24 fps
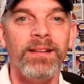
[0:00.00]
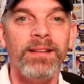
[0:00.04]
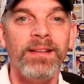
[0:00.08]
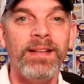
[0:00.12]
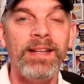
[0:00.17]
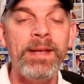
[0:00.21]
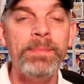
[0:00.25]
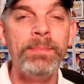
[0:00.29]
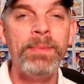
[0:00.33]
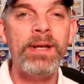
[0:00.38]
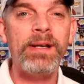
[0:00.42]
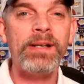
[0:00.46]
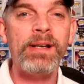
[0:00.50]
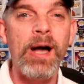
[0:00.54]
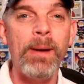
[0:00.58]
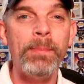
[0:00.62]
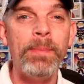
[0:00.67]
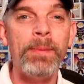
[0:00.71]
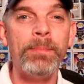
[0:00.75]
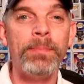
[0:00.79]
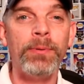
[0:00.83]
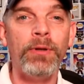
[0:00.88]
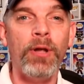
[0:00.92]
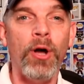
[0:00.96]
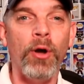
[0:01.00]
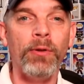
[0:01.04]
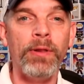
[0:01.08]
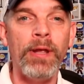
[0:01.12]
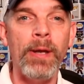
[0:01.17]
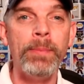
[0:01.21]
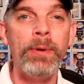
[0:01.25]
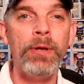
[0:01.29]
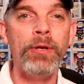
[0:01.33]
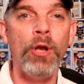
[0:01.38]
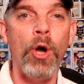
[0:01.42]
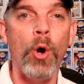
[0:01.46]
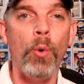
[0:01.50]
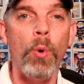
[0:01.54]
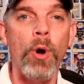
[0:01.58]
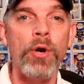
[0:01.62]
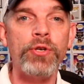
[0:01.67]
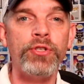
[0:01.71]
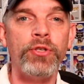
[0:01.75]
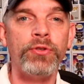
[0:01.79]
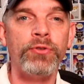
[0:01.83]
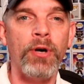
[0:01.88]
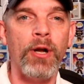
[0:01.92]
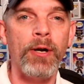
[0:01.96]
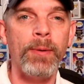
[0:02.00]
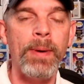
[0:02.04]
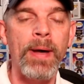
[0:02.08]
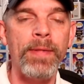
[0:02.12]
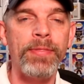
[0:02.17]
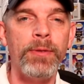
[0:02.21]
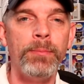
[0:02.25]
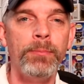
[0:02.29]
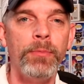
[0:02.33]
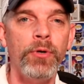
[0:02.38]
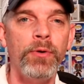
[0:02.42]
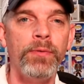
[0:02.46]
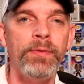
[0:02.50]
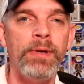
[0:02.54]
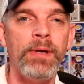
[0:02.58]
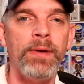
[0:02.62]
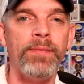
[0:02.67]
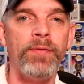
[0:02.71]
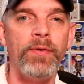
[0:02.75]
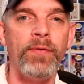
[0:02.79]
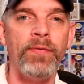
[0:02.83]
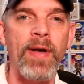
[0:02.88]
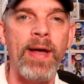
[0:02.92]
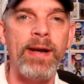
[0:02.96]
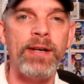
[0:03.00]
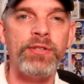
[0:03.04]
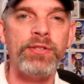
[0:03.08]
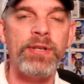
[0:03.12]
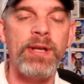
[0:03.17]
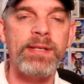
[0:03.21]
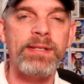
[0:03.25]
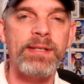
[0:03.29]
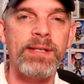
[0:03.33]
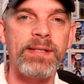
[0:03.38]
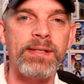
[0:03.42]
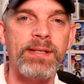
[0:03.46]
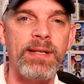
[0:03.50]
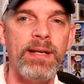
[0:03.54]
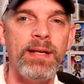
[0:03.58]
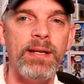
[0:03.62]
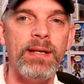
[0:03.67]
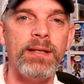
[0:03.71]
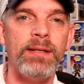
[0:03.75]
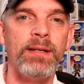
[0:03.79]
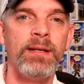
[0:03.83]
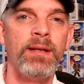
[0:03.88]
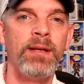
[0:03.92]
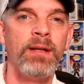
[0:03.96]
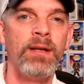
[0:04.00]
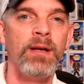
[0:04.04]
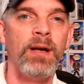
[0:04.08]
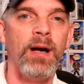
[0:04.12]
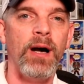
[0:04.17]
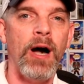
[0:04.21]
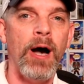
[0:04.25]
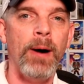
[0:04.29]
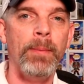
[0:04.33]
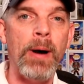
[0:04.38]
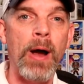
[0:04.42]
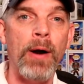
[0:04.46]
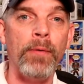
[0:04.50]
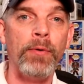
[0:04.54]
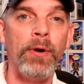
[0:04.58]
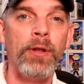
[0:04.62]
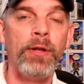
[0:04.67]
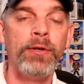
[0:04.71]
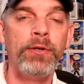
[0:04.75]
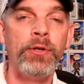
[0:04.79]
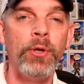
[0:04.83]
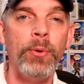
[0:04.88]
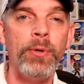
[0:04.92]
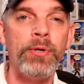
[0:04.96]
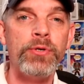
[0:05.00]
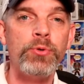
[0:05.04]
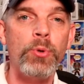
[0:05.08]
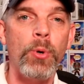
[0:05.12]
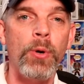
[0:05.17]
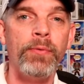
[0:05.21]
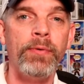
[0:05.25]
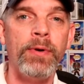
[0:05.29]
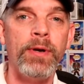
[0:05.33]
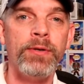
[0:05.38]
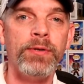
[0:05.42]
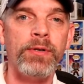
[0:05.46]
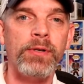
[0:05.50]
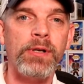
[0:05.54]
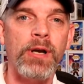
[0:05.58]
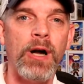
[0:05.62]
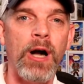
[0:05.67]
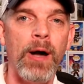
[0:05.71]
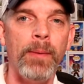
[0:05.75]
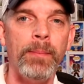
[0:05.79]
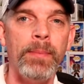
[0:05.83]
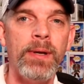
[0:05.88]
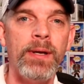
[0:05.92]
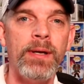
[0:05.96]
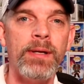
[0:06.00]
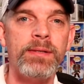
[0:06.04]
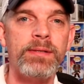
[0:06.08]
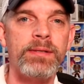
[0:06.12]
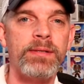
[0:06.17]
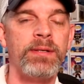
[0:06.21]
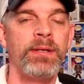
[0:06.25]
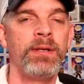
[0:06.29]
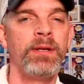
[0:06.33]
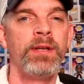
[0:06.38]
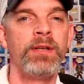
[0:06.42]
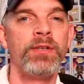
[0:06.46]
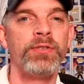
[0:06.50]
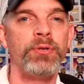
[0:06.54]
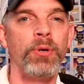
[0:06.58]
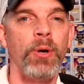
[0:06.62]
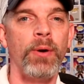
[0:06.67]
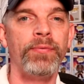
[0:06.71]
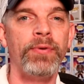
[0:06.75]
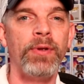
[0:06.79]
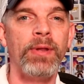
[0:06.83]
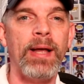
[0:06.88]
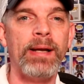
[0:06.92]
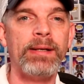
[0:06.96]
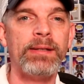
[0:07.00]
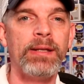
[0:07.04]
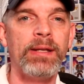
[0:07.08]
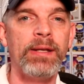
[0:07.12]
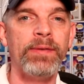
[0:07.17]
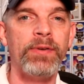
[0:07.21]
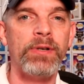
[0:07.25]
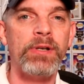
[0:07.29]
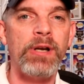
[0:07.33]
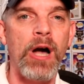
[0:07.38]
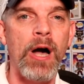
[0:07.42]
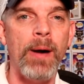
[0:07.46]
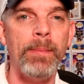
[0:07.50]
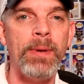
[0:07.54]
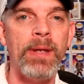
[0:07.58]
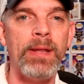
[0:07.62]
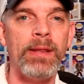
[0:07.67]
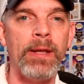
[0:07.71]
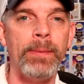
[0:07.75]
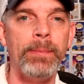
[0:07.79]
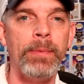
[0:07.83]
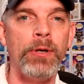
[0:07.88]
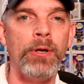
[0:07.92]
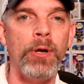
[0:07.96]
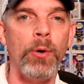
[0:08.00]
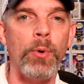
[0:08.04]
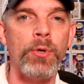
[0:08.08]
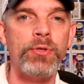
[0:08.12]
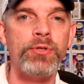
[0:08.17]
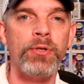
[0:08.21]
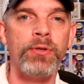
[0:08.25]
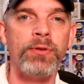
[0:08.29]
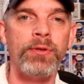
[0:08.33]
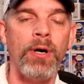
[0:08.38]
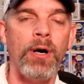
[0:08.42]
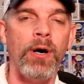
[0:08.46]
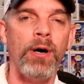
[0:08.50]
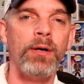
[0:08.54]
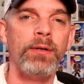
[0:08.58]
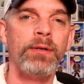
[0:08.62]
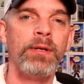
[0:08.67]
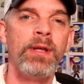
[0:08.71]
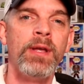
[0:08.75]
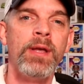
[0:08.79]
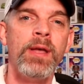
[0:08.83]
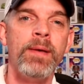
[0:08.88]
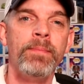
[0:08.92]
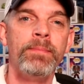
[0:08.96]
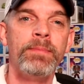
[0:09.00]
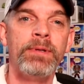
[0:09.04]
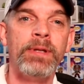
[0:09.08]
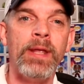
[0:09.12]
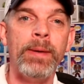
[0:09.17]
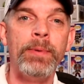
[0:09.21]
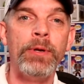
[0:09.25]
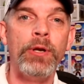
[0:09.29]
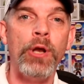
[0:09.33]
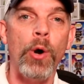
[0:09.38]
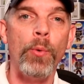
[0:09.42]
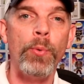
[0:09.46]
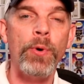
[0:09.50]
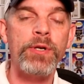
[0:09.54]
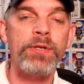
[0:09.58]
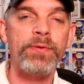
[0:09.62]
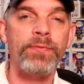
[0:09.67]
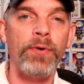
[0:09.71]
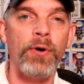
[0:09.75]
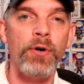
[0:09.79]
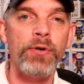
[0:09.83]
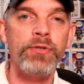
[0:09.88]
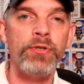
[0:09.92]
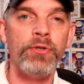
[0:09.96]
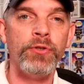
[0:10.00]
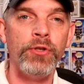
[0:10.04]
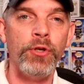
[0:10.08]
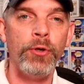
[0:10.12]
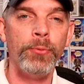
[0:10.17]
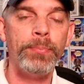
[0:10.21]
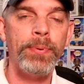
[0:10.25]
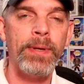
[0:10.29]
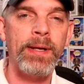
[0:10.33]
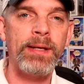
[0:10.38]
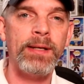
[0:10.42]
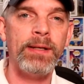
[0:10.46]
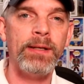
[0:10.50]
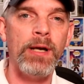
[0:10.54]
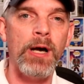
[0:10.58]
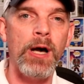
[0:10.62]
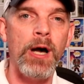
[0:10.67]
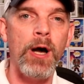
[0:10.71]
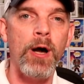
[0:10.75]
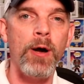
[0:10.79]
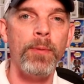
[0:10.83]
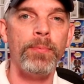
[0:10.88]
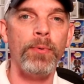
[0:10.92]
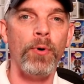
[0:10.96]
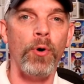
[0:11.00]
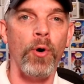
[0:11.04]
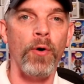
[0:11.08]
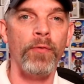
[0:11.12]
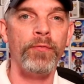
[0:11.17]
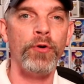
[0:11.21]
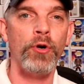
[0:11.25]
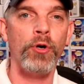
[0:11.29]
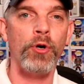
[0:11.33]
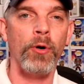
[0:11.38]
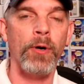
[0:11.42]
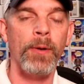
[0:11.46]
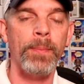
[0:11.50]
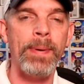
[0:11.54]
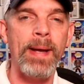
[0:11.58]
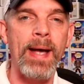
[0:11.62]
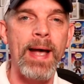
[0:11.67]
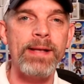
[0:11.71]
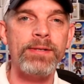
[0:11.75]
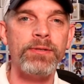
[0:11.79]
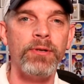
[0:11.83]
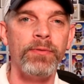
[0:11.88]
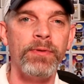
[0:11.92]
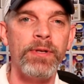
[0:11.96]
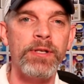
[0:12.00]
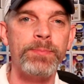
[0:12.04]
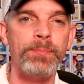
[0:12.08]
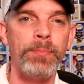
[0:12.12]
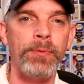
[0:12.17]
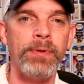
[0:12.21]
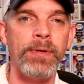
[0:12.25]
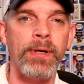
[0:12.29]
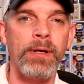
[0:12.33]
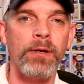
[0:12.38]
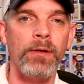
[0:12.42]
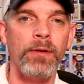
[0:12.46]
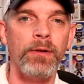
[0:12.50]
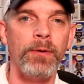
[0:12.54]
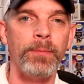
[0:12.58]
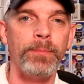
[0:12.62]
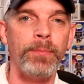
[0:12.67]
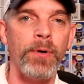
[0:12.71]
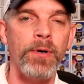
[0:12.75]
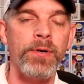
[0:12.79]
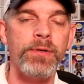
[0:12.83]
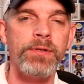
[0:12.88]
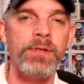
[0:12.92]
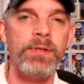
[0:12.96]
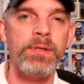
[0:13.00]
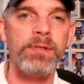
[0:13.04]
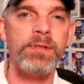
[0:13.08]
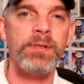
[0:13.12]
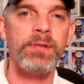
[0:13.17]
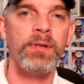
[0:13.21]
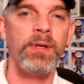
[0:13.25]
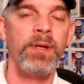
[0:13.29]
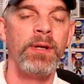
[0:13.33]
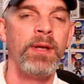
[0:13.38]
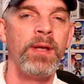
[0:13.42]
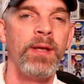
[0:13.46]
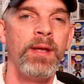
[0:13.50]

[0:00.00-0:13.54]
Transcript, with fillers: Leave me a comment below. Let me know what you thought about the movie if you've had a chance to see it. Um, I really do enjoy reading your comments. So if you'd like to leave a comment, let me know what you thought. Let me know which version you're picking up or if you're going to pass on this particular purchase.